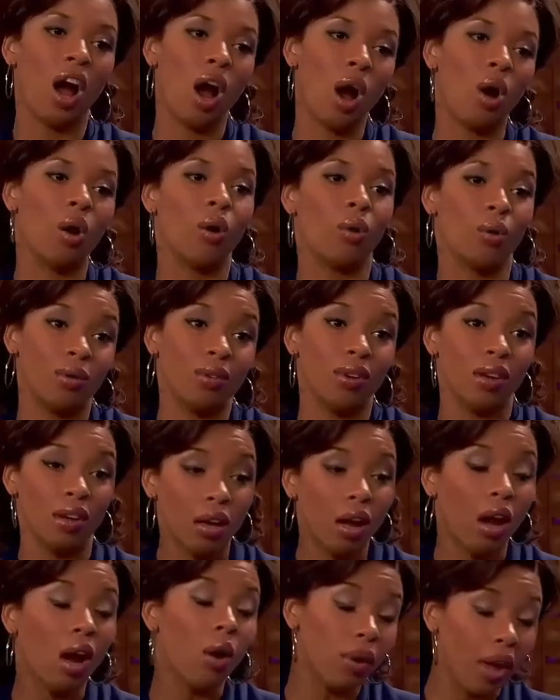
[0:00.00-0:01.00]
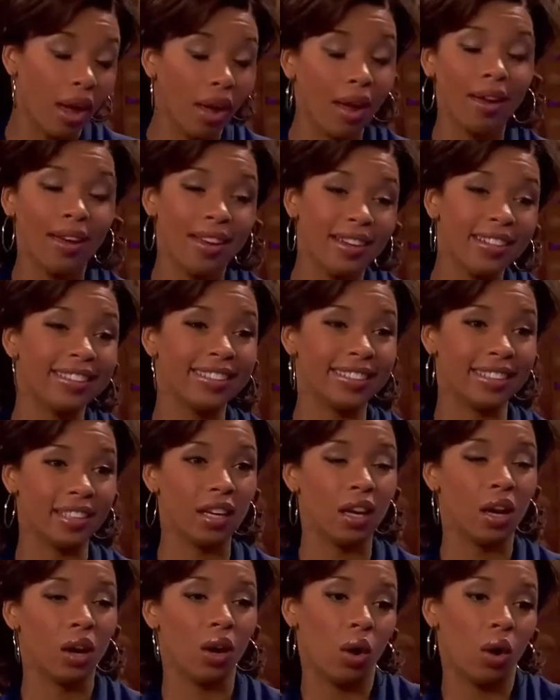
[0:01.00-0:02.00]
Oh, okay.
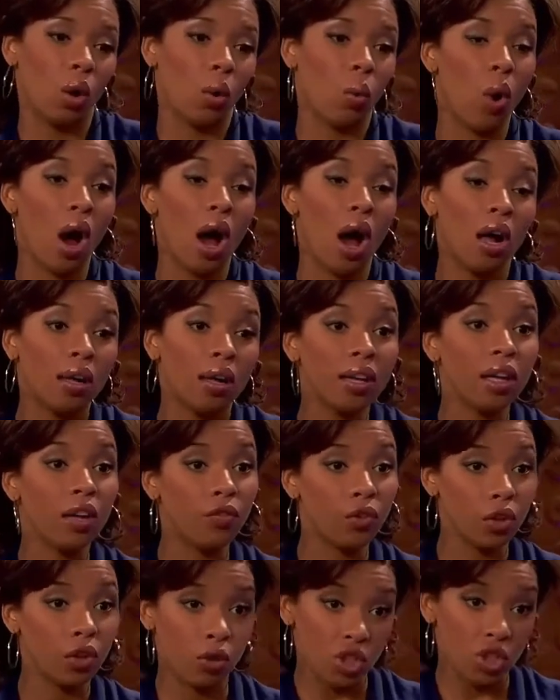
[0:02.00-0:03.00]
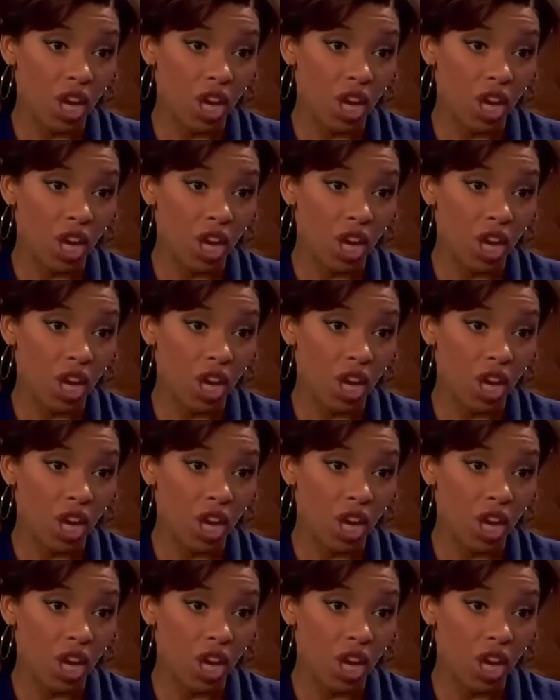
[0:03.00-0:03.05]
Well, if you